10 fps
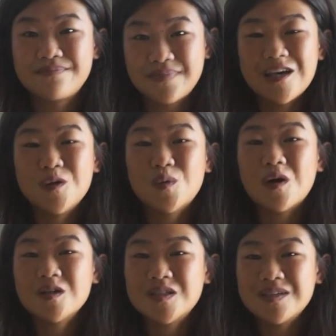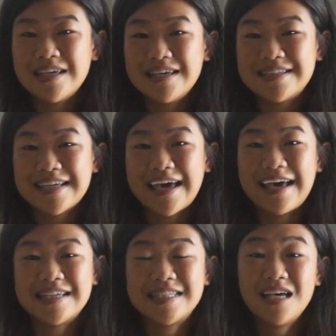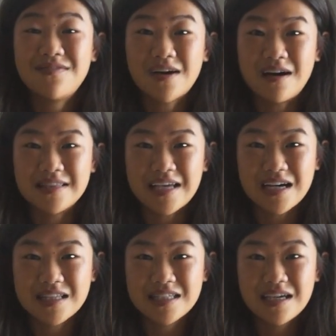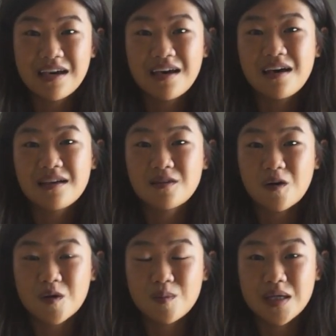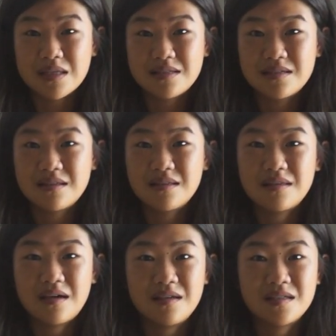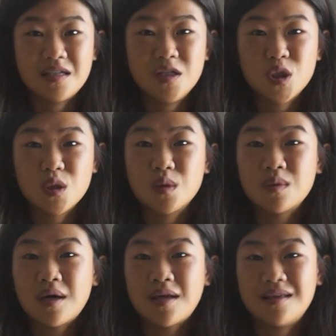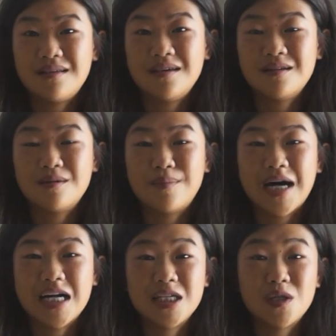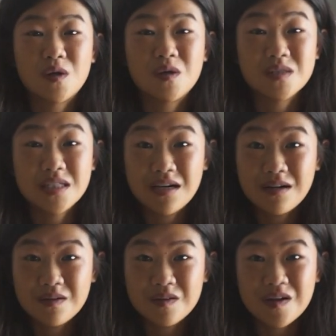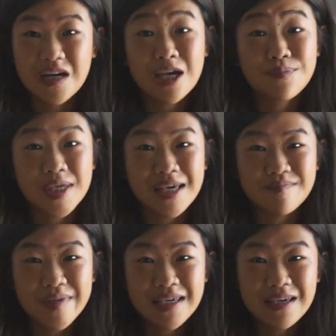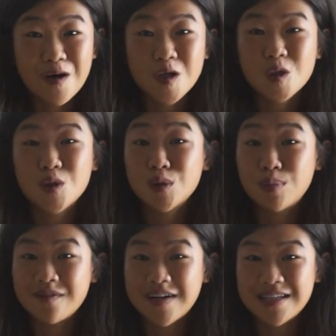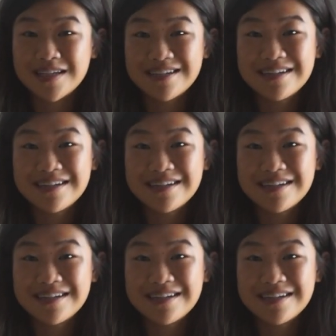You will also need a safe conduct document that is issued either by your hotel, your Airbnb, or your tour provider.